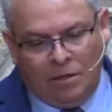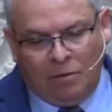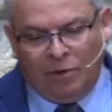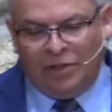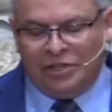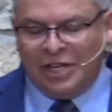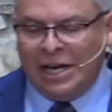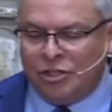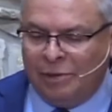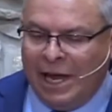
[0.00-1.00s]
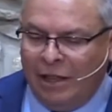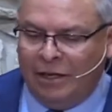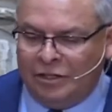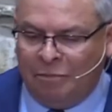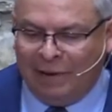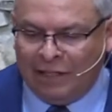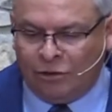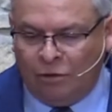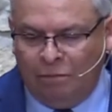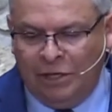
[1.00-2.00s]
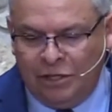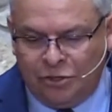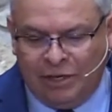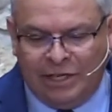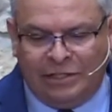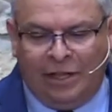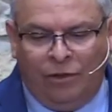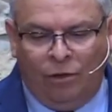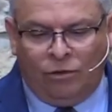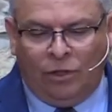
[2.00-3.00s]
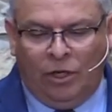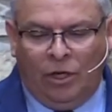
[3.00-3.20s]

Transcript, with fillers: One of the saddest realities in pastoral ministry is that those